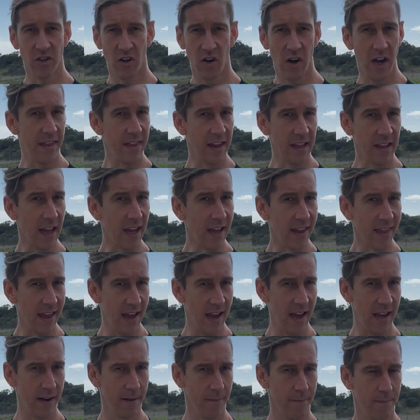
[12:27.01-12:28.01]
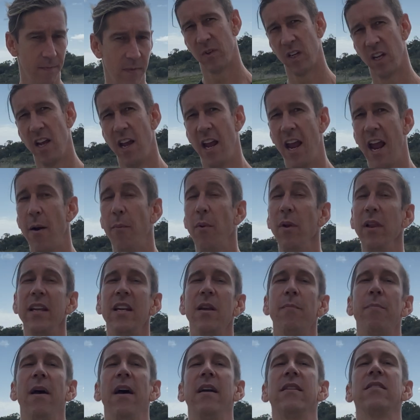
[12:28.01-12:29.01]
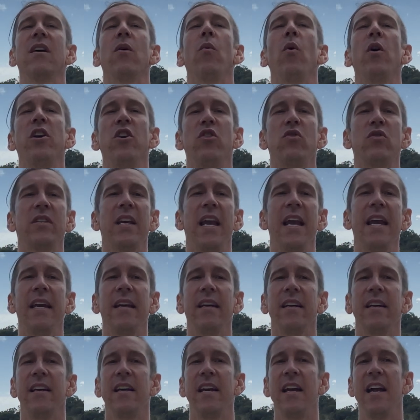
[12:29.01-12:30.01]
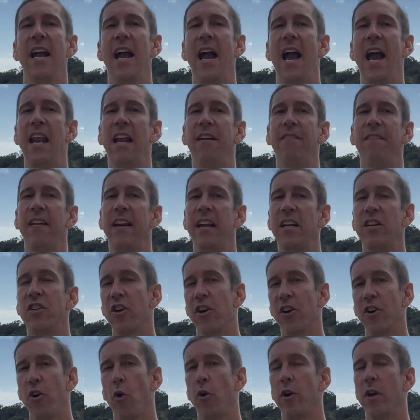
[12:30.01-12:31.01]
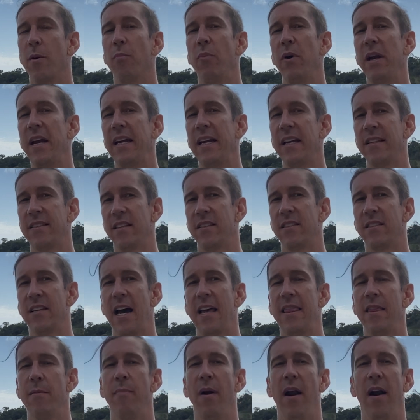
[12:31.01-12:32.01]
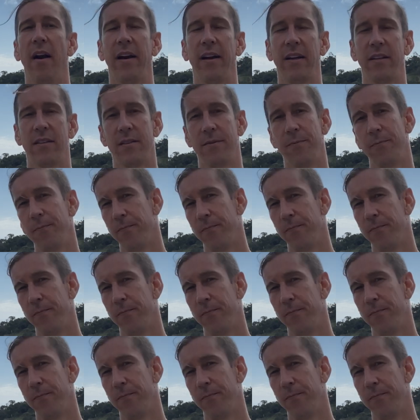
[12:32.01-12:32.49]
or anything like that. It really depends on what you skate and if any dirt or debris gets inside the bearings.